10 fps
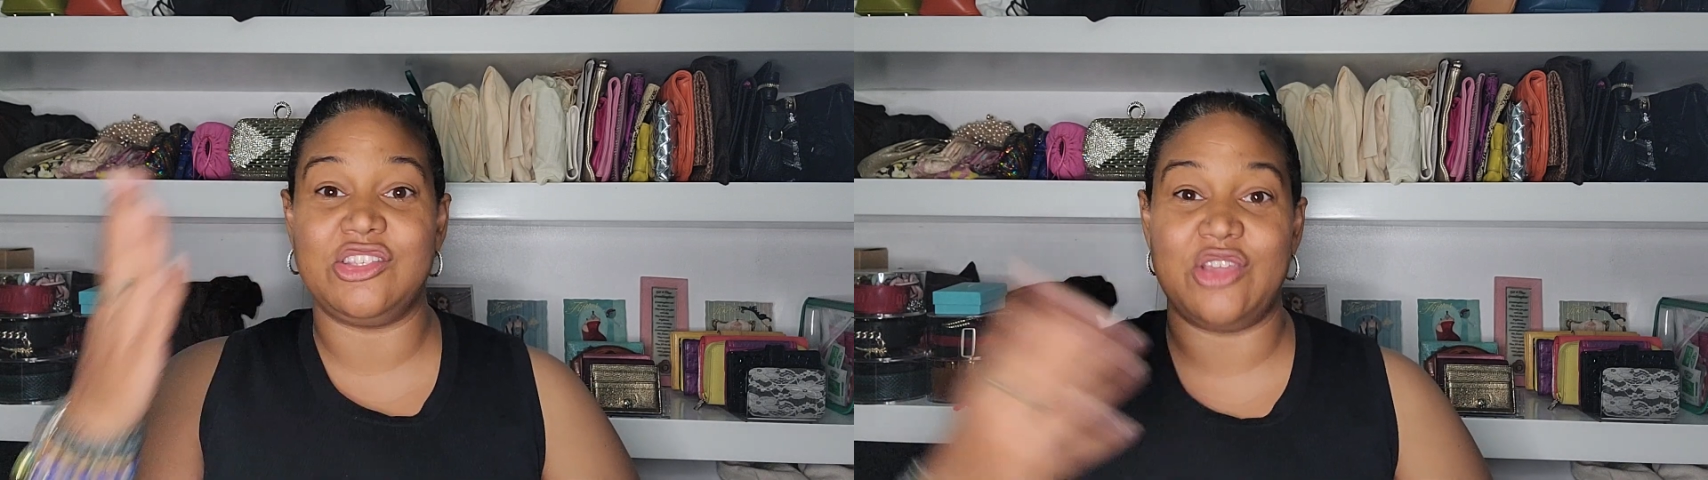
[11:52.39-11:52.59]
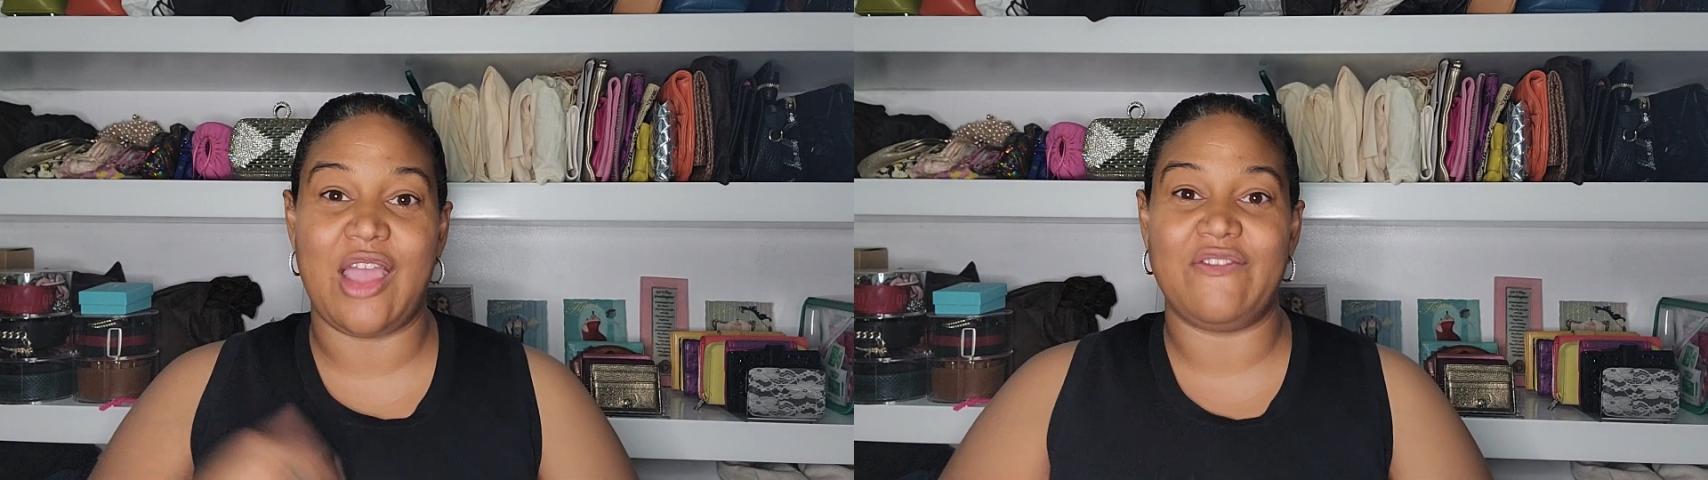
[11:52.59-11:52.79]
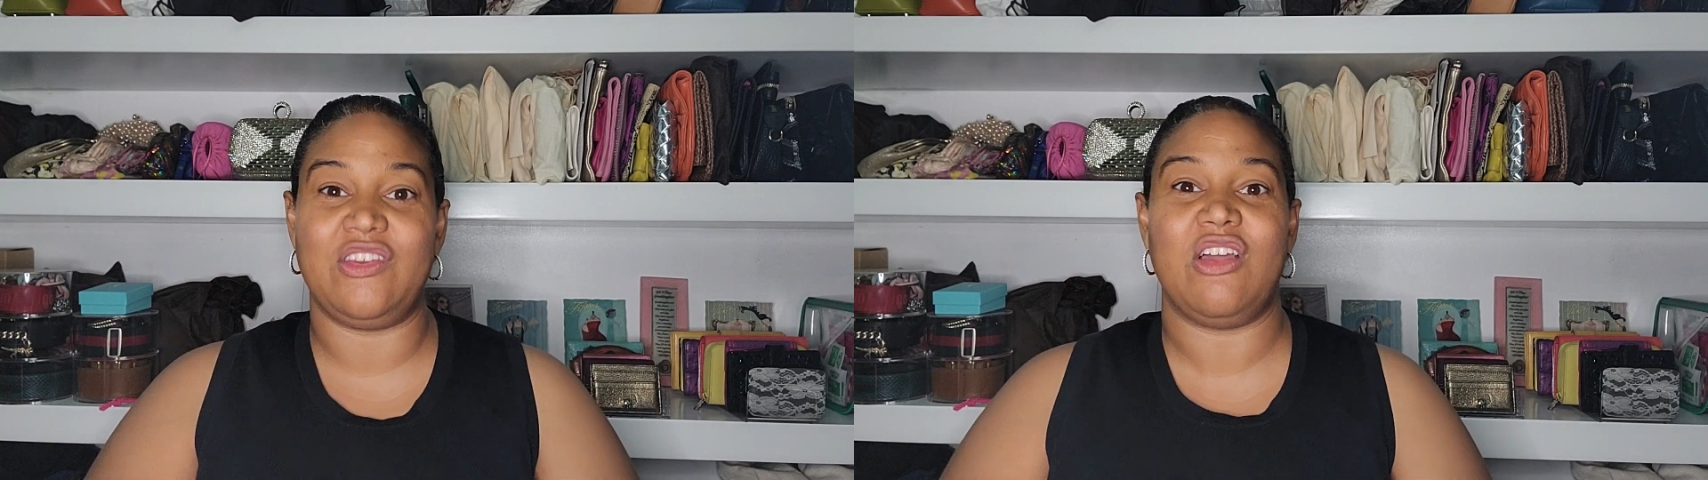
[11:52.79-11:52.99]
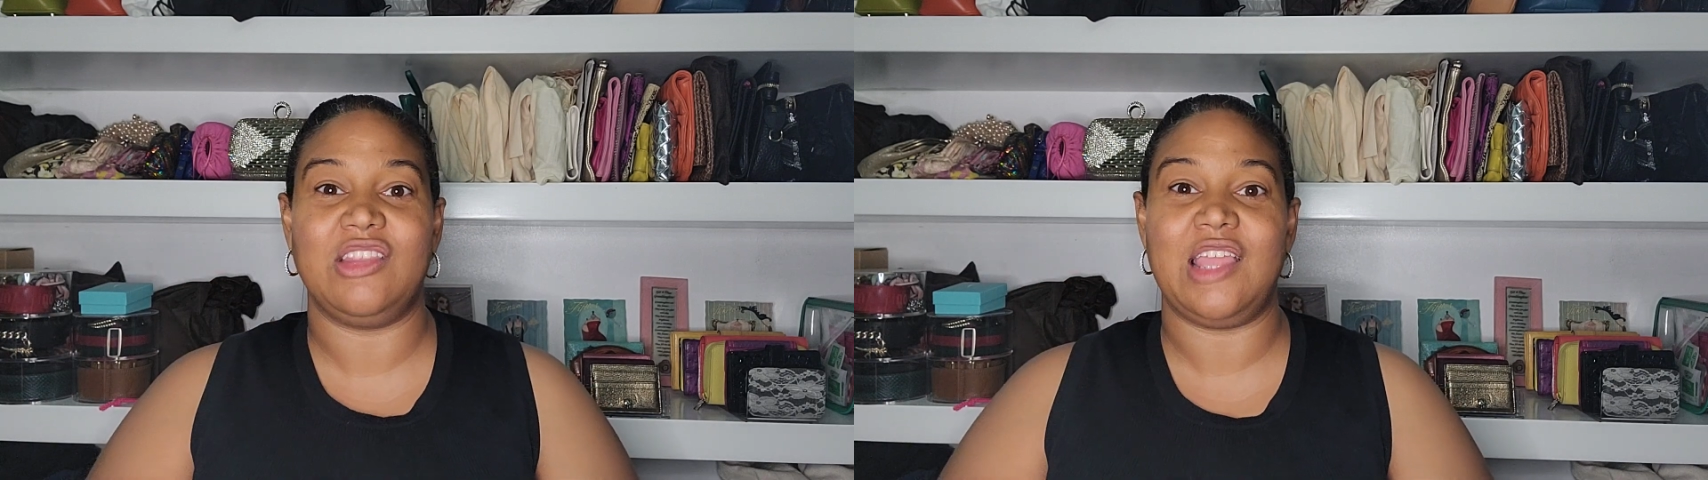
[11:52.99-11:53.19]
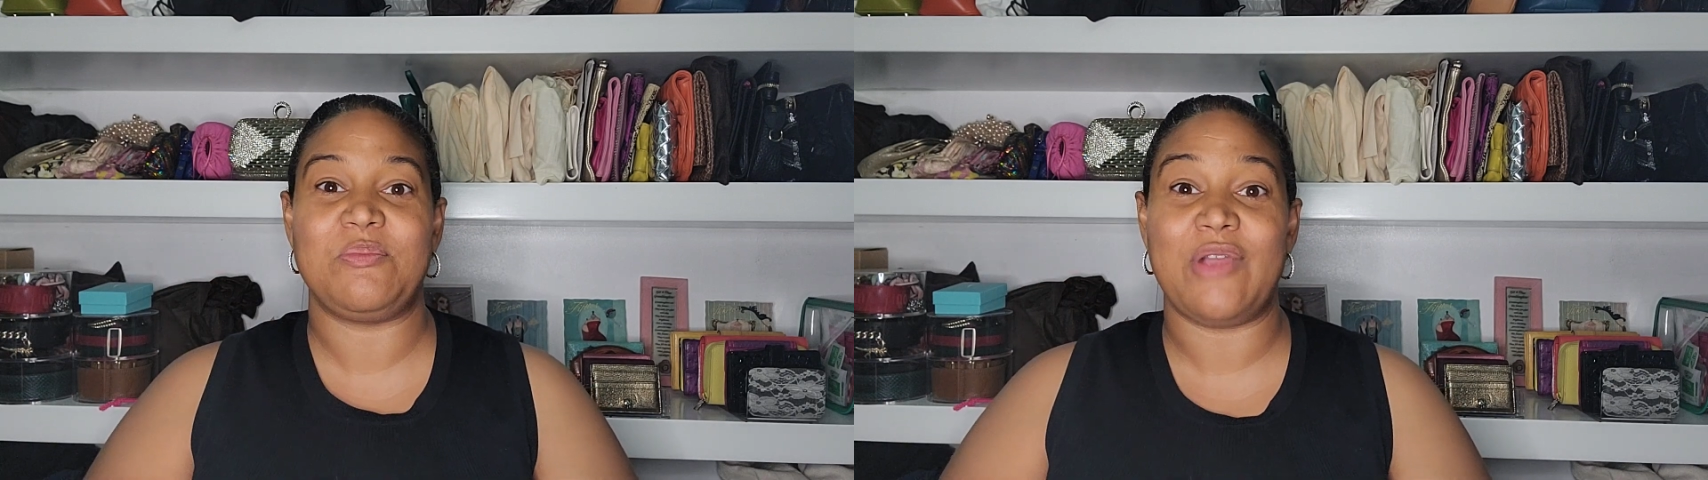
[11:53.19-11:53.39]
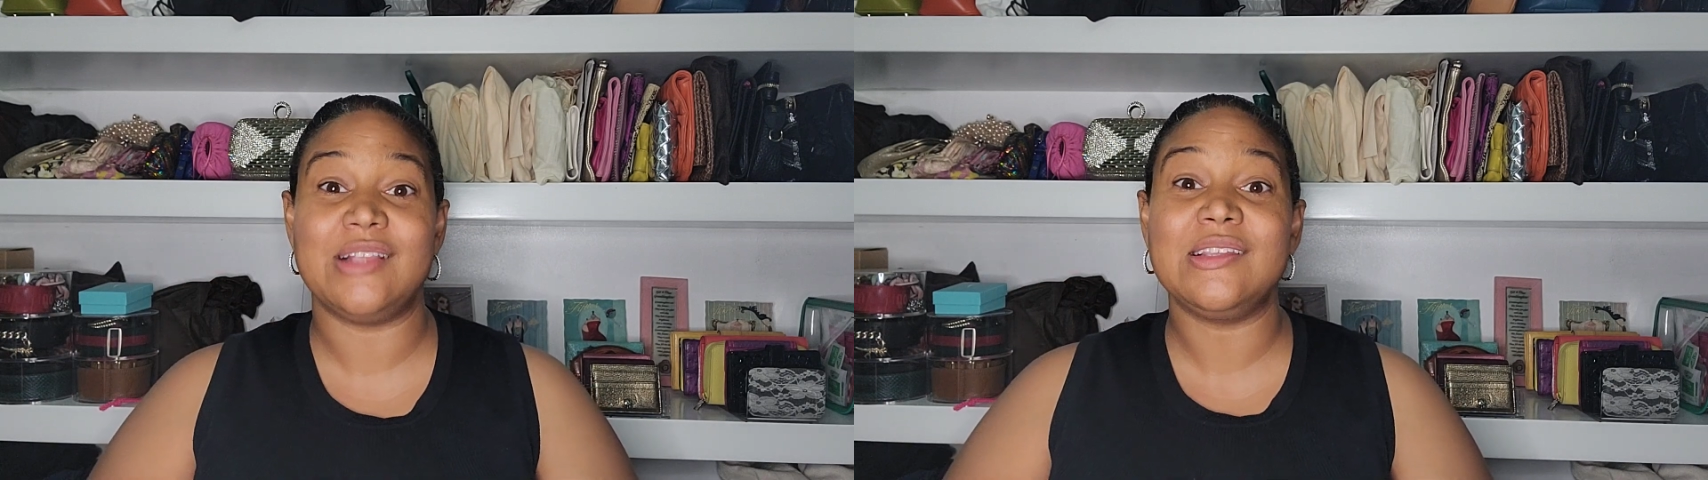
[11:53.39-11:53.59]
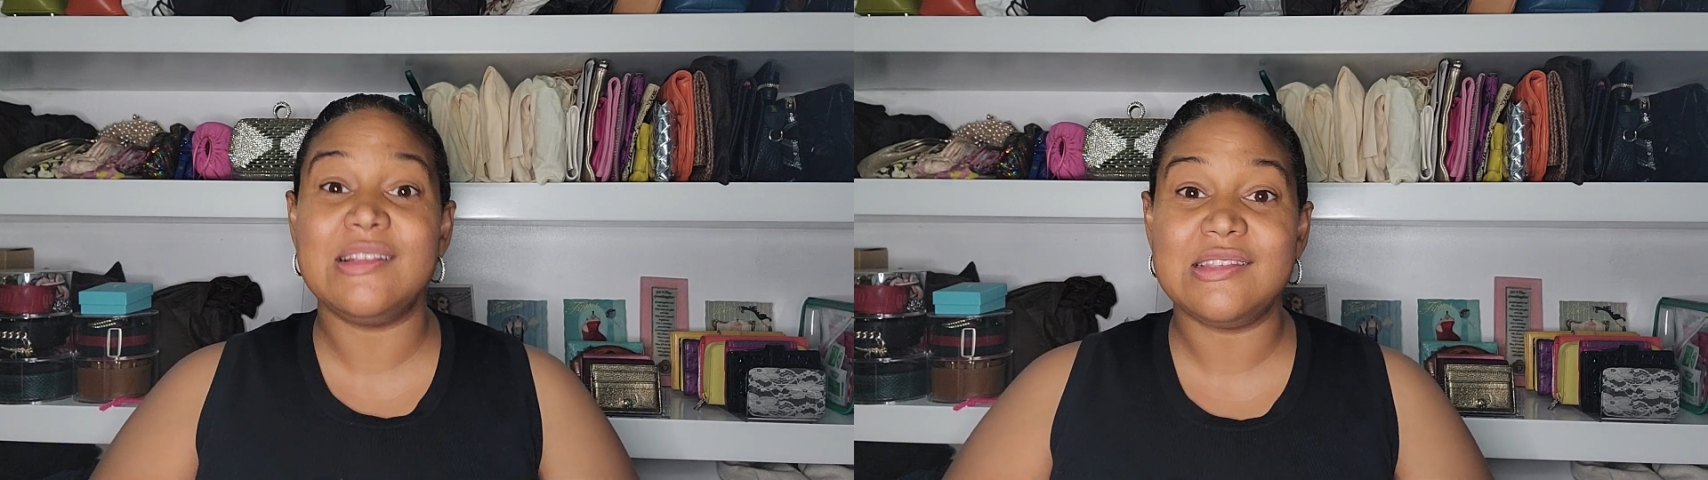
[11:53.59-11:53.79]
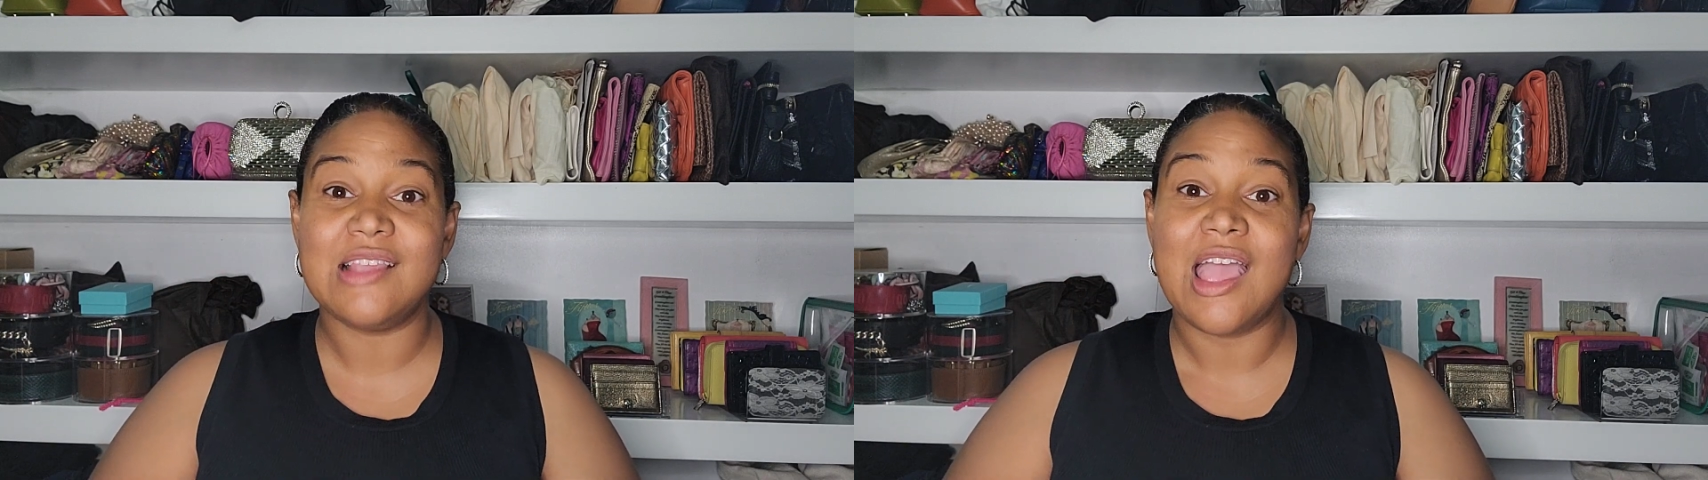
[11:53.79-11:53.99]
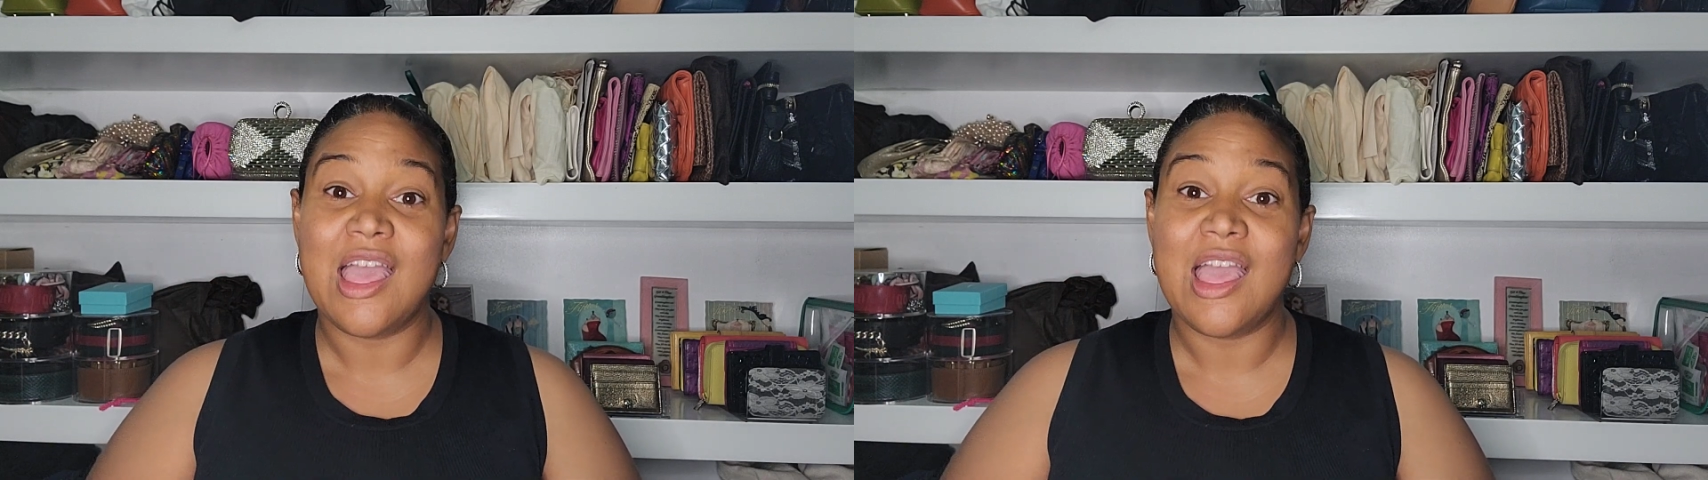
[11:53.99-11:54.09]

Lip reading: as you have an online presence.